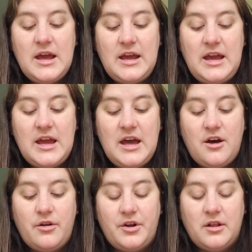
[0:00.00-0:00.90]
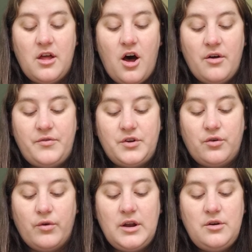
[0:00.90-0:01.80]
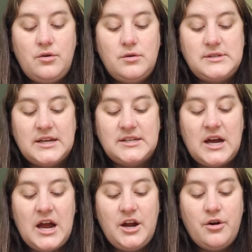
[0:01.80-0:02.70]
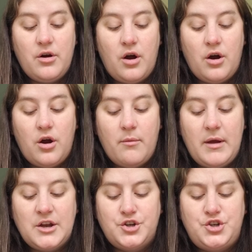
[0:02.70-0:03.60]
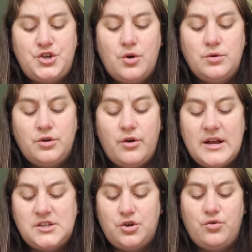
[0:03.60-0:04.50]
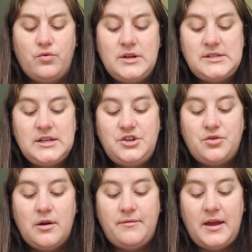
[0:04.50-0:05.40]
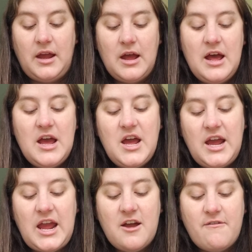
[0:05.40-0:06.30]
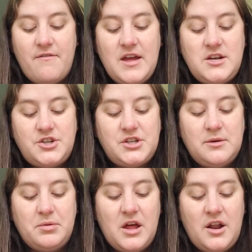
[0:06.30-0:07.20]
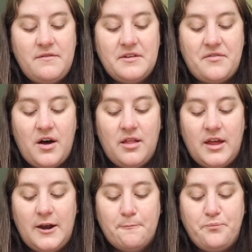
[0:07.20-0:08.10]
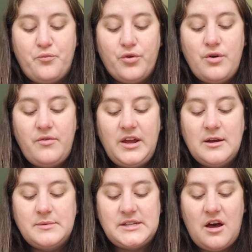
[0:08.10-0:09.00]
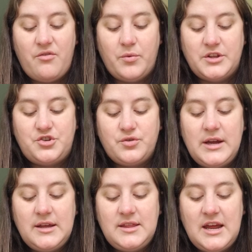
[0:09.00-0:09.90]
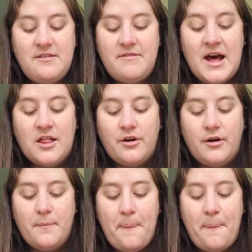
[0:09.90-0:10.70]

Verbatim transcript: he held aloft Grendel's entire arm and shoulder as a grisly trophy. He avenged the blood of the fallen, proving himself with strength and valor.